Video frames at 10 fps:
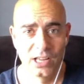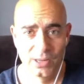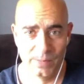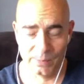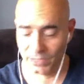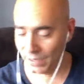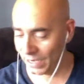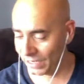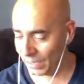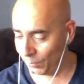people are going
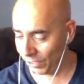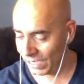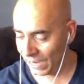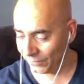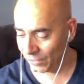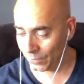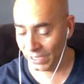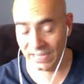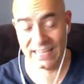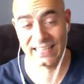to keep looking after him,
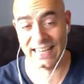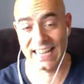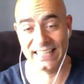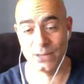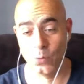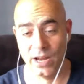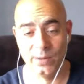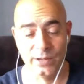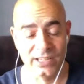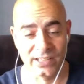thinking he's an easy win,
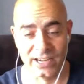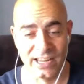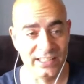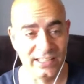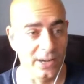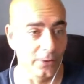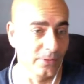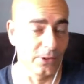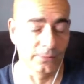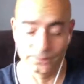but he's not an easy out. So.